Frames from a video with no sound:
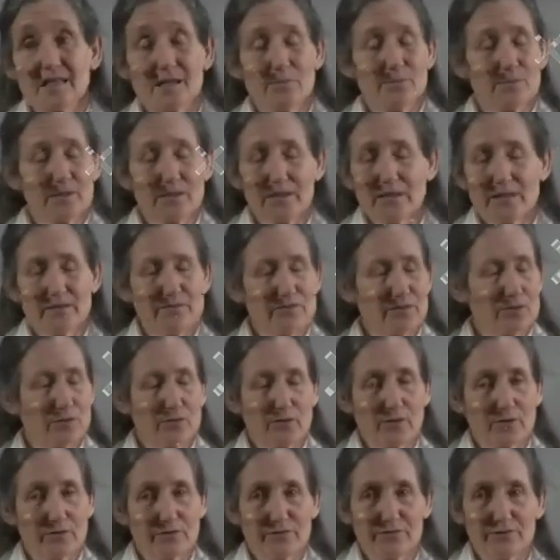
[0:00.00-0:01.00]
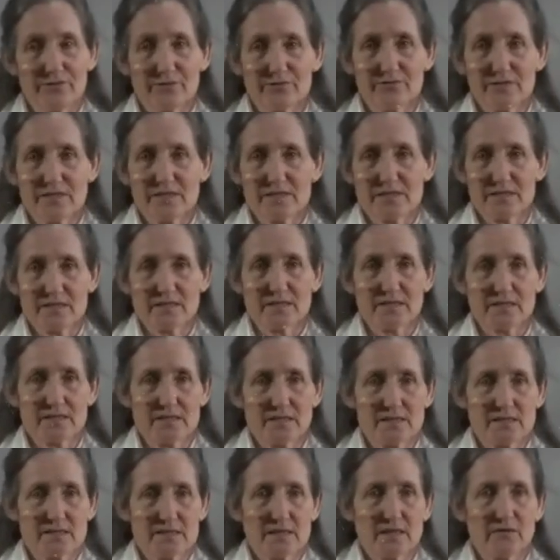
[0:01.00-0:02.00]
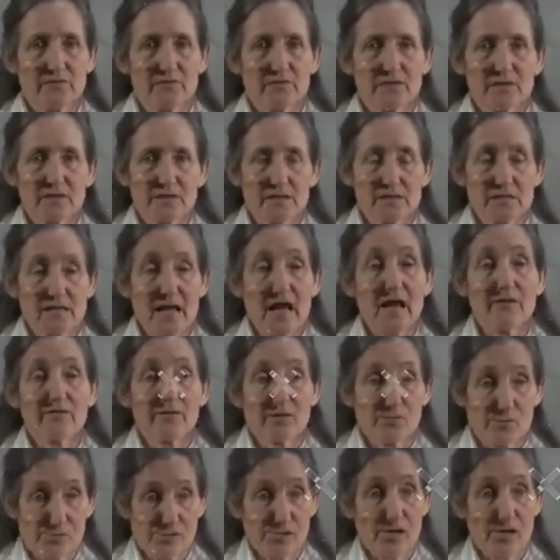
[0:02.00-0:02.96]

their, believe it or not, 50s, 60s, 70s are having